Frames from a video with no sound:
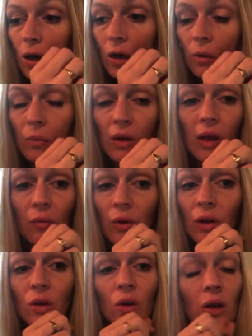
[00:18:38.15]
And get
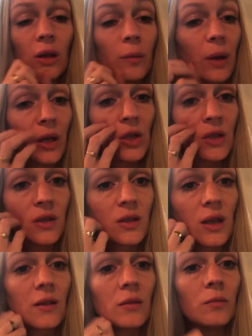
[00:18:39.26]
really good clear pictures and
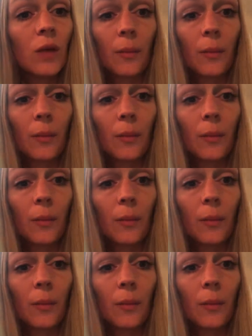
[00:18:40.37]
send them.